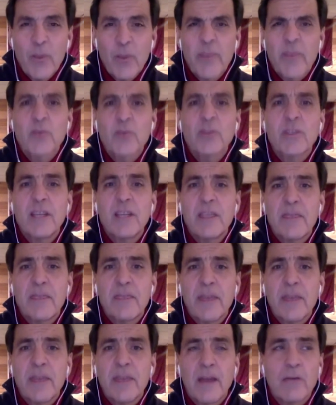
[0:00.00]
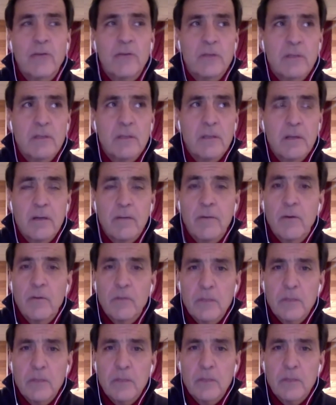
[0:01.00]
with 13,000 uh,
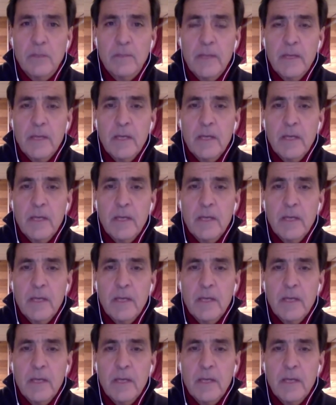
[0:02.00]
votes.